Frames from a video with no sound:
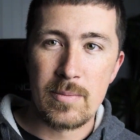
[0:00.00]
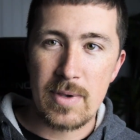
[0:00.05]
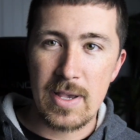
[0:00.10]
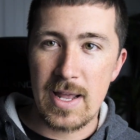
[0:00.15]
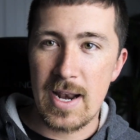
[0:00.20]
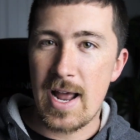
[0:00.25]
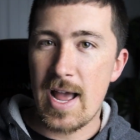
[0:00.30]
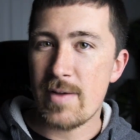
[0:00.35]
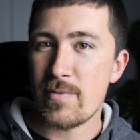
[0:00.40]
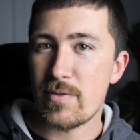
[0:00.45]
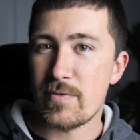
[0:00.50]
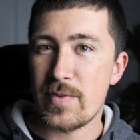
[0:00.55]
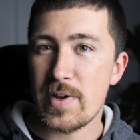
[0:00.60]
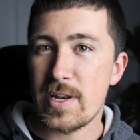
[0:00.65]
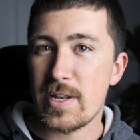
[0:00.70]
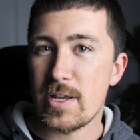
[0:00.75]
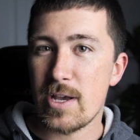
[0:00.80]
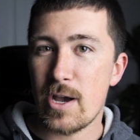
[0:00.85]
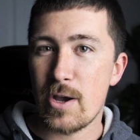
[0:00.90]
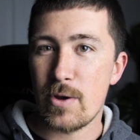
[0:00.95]
And I have a
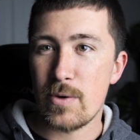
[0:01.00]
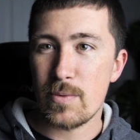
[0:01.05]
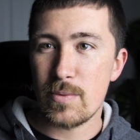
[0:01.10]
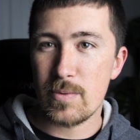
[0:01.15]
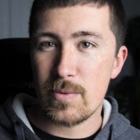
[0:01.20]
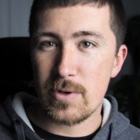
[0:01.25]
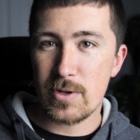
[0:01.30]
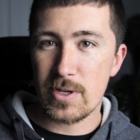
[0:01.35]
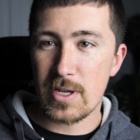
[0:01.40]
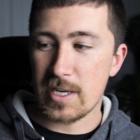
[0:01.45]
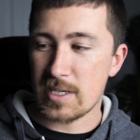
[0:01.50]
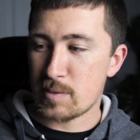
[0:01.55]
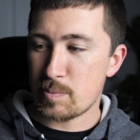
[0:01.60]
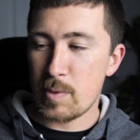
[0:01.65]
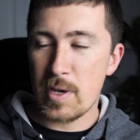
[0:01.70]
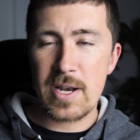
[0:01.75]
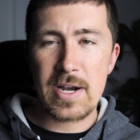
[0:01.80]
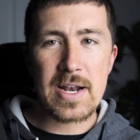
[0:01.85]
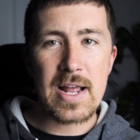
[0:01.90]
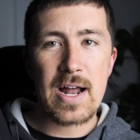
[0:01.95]
video
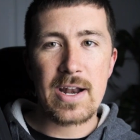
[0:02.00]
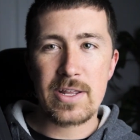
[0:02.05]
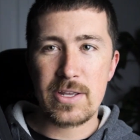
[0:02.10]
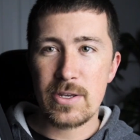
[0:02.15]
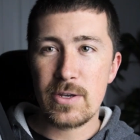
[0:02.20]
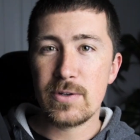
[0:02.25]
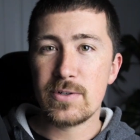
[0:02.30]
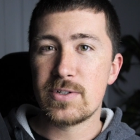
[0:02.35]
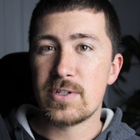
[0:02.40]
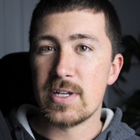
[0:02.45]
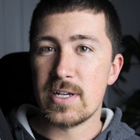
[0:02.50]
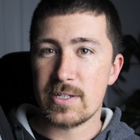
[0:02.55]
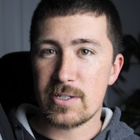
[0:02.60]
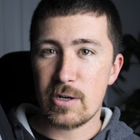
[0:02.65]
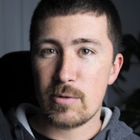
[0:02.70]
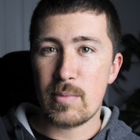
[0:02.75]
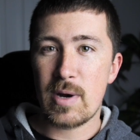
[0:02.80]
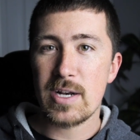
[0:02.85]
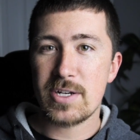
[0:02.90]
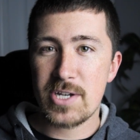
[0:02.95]
explaining how to use this
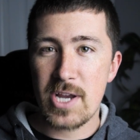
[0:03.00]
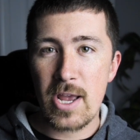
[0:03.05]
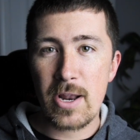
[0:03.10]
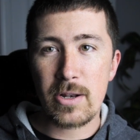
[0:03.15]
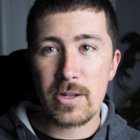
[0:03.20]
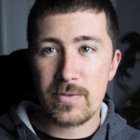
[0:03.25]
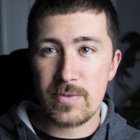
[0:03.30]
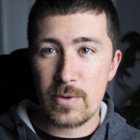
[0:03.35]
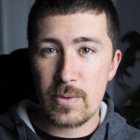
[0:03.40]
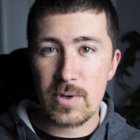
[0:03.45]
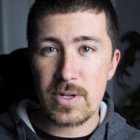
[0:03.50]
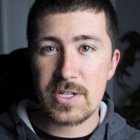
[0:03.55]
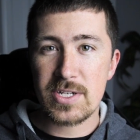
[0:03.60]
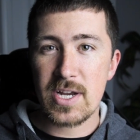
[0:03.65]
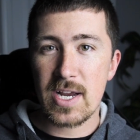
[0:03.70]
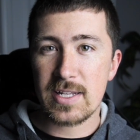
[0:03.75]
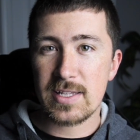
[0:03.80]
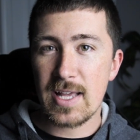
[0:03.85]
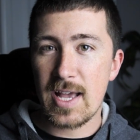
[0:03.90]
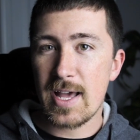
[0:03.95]
on my channel if you want to
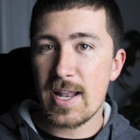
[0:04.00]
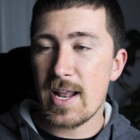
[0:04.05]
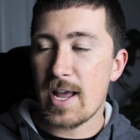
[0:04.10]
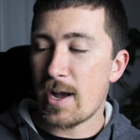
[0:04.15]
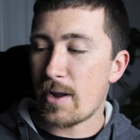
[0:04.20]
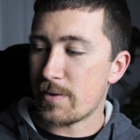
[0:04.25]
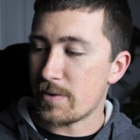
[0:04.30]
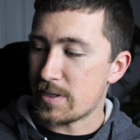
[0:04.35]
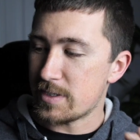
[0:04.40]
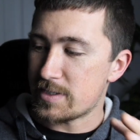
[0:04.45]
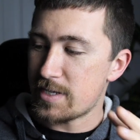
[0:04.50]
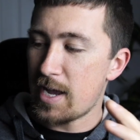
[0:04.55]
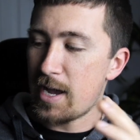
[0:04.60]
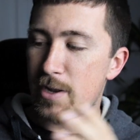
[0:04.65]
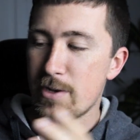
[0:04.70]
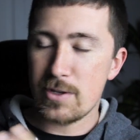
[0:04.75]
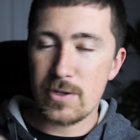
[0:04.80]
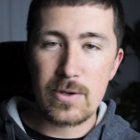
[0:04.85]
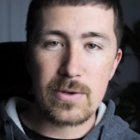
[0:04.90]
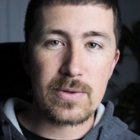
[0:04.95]
check that out. It's
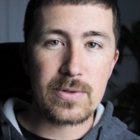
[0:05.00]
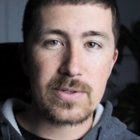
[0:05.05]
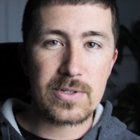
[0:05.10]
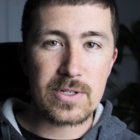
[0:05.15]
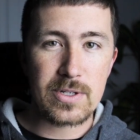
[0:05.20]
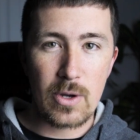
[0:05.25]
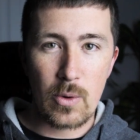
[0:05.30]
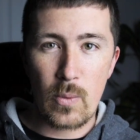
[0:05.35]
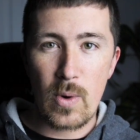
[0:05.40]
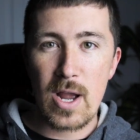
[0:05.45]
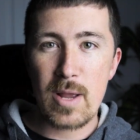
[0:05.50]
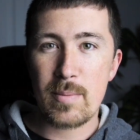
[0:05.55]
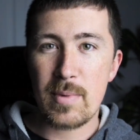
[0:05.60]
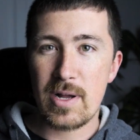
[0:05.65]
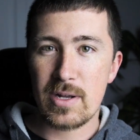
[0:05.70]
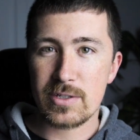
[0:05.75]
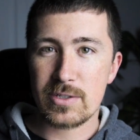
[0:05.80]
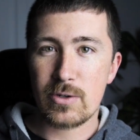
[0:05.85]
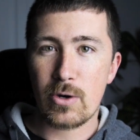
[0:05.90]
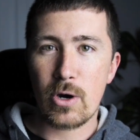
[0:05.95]
how to use a white
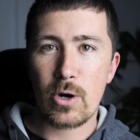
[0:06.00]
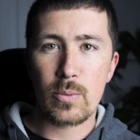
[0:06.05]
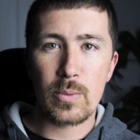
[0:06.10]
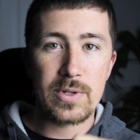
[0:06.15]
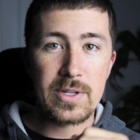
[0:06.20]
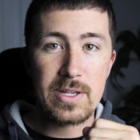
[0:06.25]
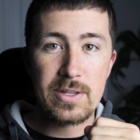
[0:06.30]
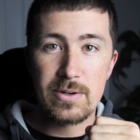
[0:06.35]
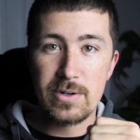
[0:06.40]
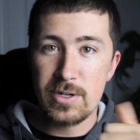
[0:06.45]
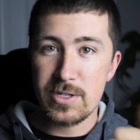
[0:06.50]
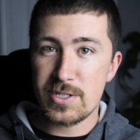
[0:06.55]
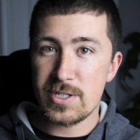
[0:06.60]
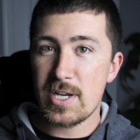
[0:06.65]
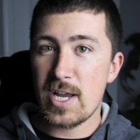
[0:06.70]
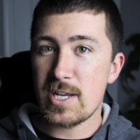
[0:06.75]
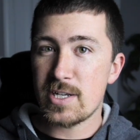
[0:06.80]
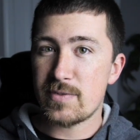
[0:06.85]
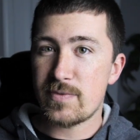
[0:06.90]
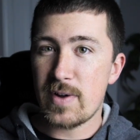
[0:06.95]
balance card with either a
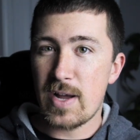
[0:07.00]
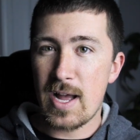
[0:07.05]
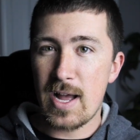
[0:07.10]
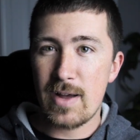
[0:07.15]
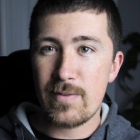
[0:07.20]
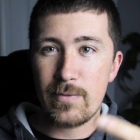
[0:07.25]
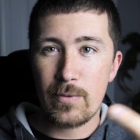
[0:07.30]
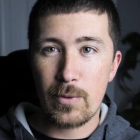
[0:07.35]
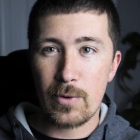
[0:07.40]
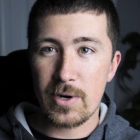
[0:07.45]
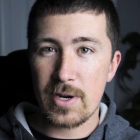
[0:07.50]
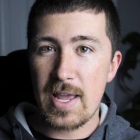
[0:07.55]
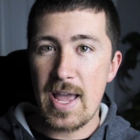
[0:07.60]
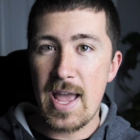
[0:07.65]
GH5 or a